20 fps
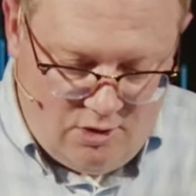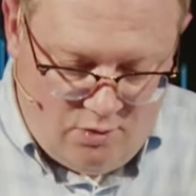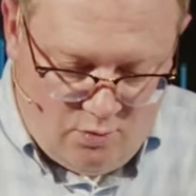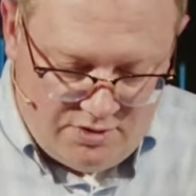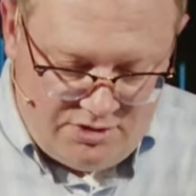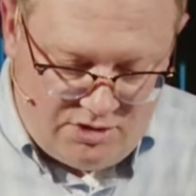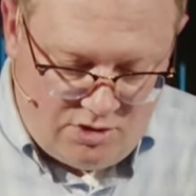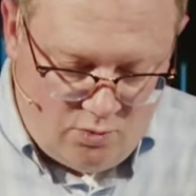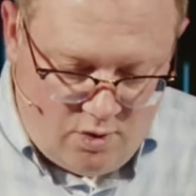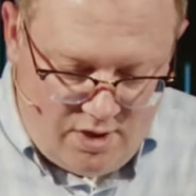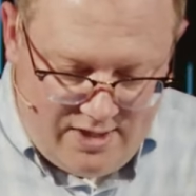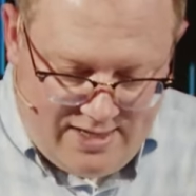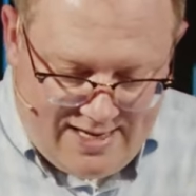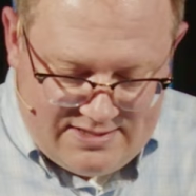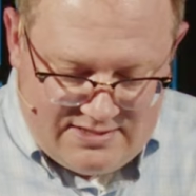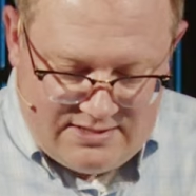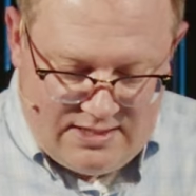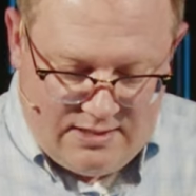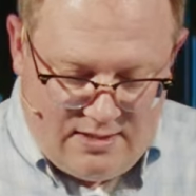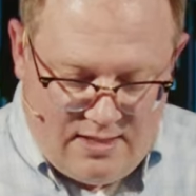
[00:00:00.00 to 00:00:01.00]
was the one
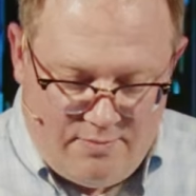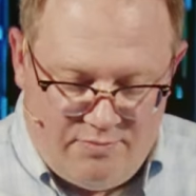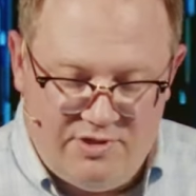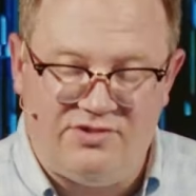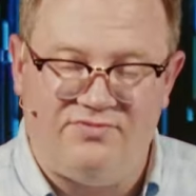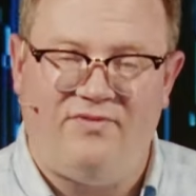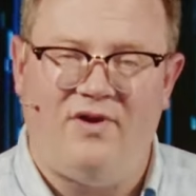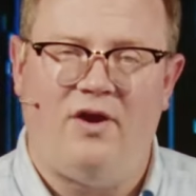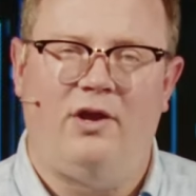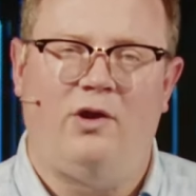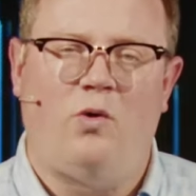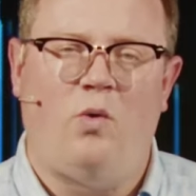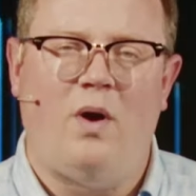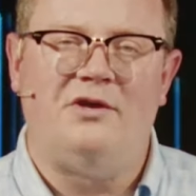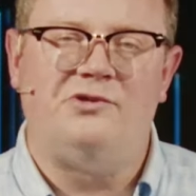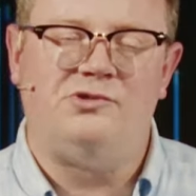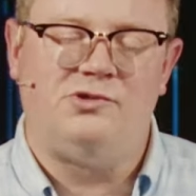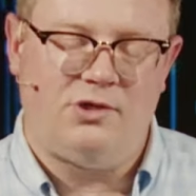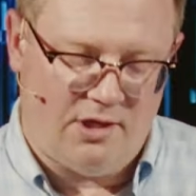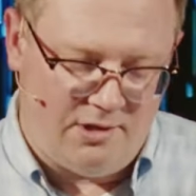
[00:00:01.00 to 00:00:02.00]
asking them this very
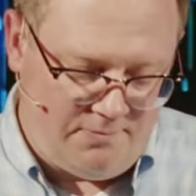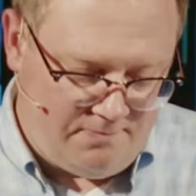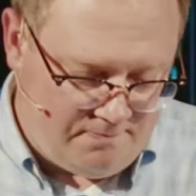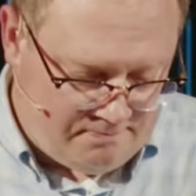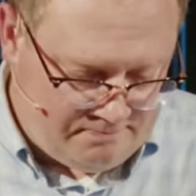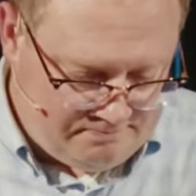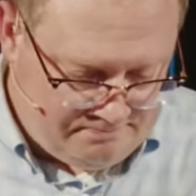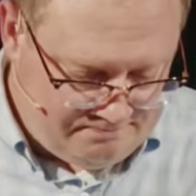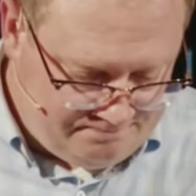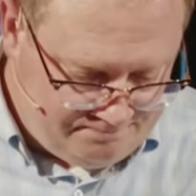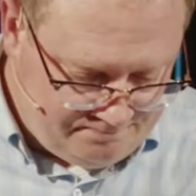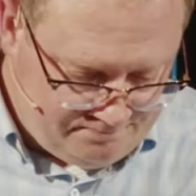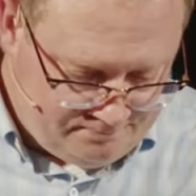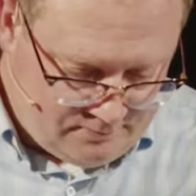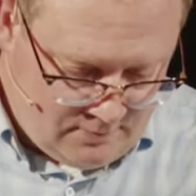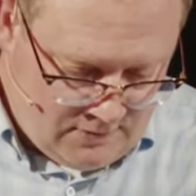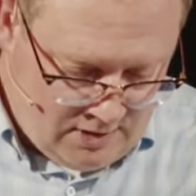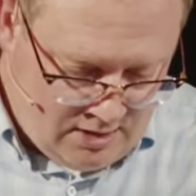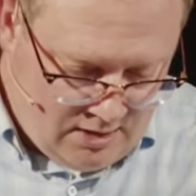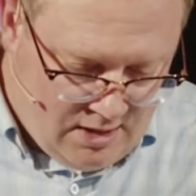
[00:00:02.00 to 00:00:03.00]
question.
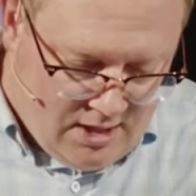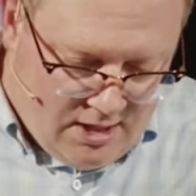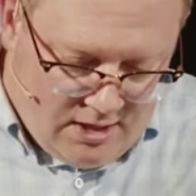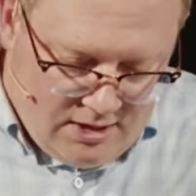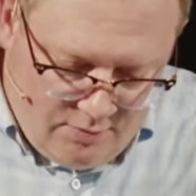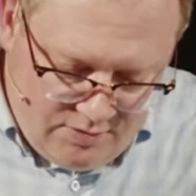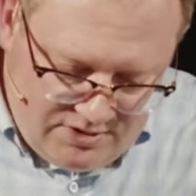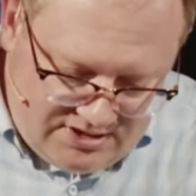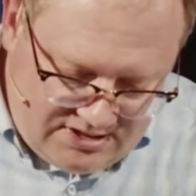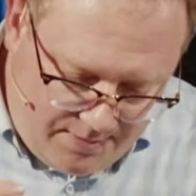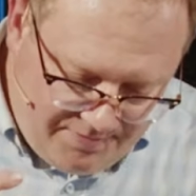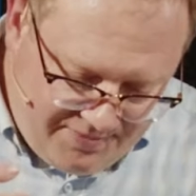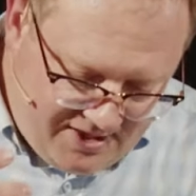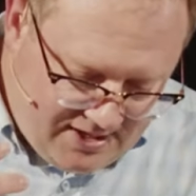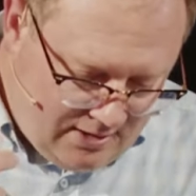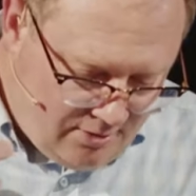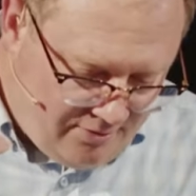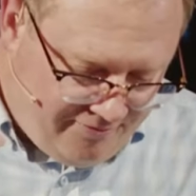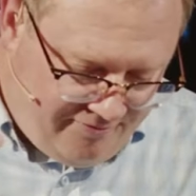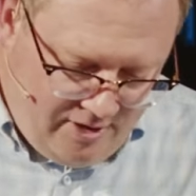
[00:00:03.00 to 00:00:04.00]
There was
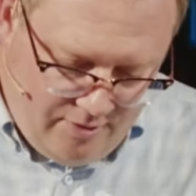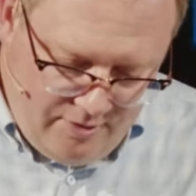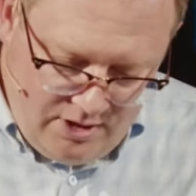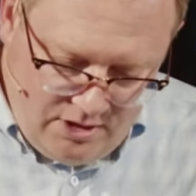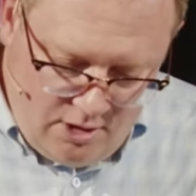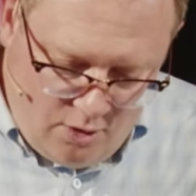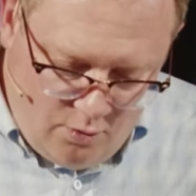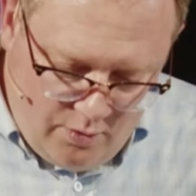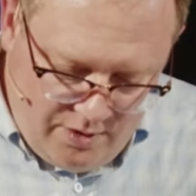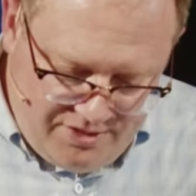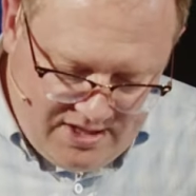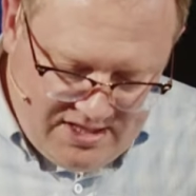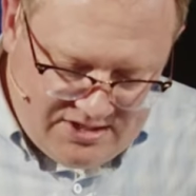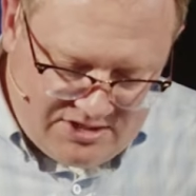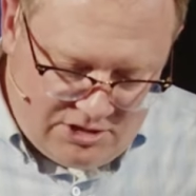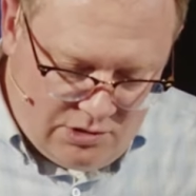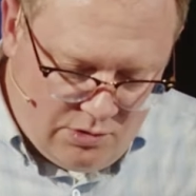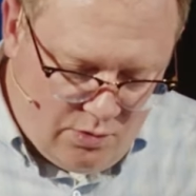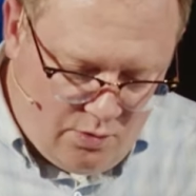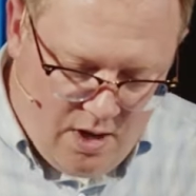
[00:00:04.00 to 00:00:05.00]
something interfering, though, with
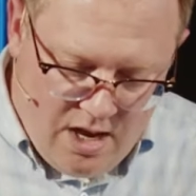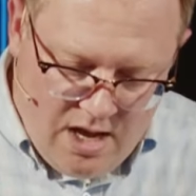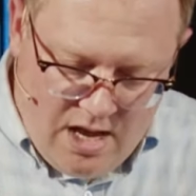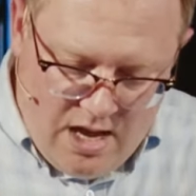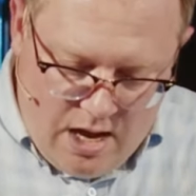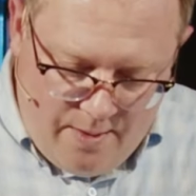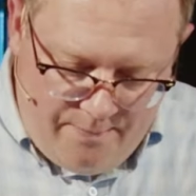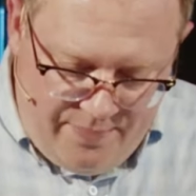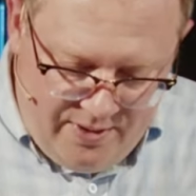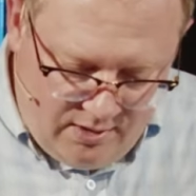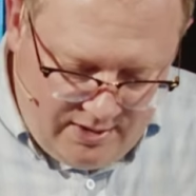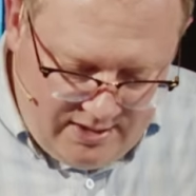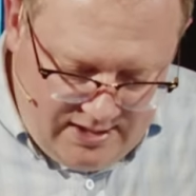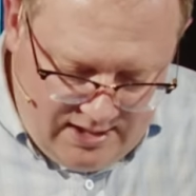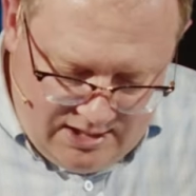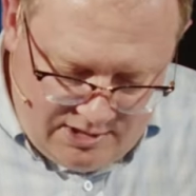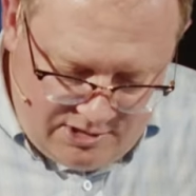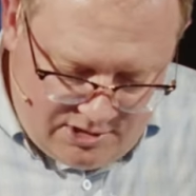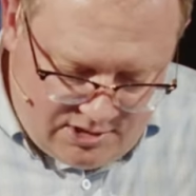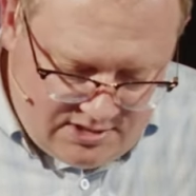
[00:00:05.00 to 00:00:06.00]
these two
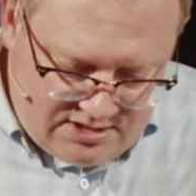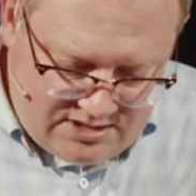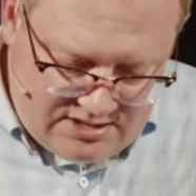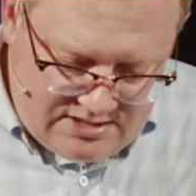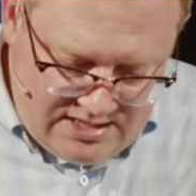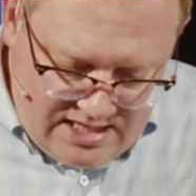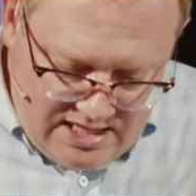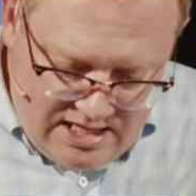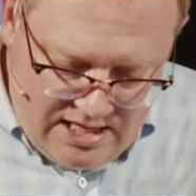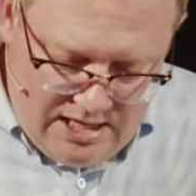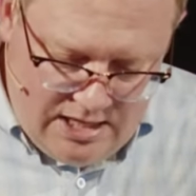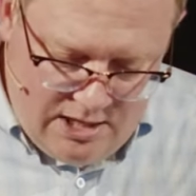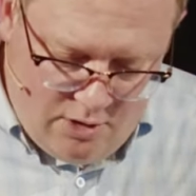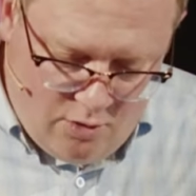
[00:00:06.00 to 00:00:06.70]
ability to see